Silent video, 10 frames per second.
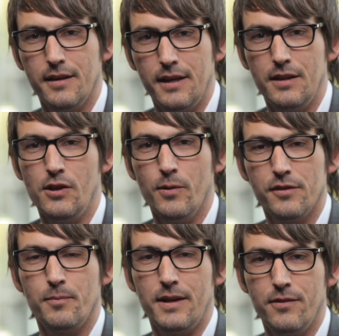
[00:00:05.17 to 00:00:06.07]
in the
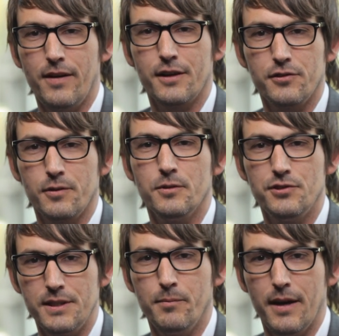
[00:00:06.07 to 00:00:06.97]
U.S. manufacturing
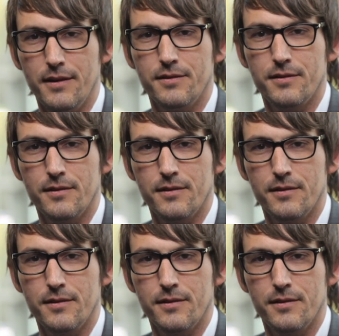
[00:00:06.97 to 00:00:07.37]
machine base?